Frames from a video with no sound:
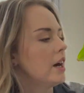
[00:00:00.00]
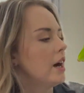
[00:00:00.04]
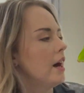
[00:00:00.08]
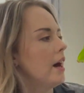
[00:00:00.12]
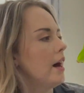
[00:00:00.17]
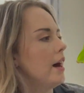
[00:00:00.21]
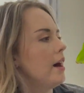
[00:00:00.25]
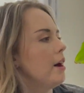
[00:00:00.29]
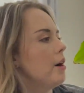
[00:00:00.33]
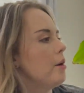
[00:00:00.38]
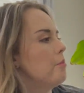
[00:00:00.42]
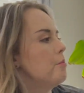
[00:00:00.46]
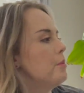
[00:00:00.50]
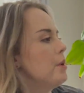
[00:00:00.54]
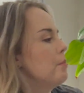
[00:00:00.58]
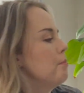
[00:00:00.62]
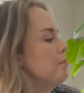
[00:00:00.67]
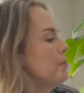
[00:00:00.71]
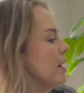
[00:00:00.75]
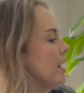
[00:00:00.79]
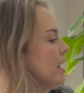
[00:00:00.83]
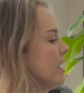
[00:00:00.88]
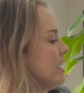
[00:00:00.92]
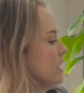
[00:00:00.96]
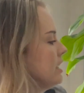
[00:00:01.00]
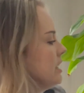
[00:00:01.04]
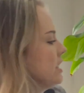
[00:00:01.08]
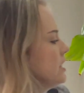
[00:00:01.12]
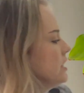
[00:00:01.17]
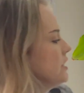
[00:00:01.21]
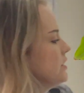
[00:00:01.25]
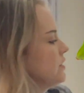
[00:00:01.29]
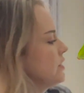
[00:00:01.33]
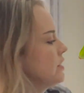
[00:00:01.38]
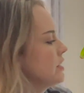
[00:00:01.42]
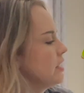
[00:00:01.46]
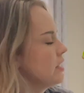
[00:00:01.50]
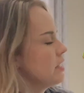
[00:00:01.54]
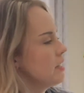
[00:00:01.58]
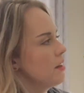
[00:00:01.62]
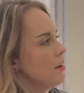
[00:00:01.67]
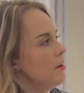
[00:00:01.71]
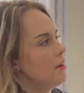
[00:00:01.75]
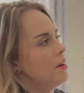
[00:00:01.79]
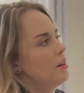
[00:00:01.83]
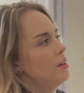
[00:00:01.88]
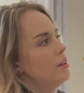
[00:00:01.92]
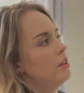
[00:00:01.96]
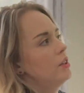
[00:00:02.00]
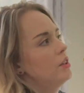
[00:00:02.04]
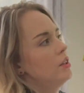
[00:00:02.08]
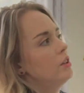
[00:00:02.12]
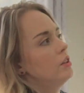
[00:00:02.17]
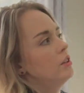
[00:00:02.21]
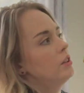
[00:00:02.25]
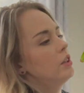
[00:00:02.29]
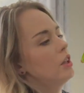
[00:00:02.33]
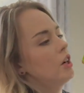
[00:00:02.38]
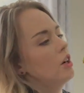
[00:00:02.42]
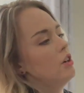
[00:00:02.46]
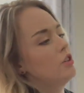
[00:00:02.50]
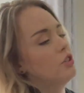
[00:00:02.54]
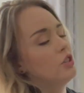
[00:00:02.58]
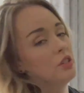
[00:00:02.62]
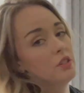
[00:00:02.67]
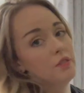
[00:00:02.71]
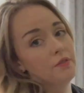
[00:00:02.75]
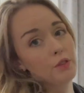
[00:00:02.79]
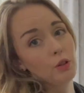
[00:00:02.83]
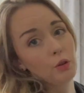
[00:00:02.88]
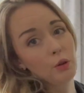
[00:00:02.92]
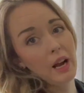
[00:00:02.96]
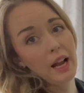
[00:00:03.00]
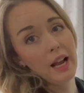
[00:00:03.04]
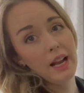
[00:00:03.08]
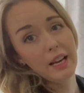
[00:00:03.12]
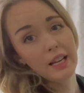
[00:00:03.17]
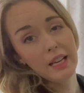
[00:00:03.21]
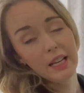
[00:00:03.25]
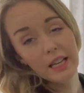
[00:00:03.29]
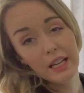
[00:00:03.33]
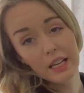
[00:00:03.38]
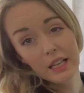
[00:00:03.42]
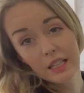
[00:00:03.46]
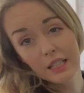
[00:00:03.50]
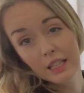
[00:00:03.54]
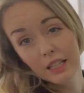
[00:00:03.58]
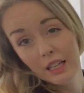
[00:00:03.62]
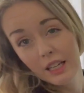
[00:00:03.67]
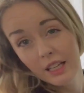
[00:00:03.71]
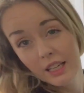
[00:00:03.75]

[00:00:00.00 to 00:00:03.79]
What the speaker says: Mine is the largest variety.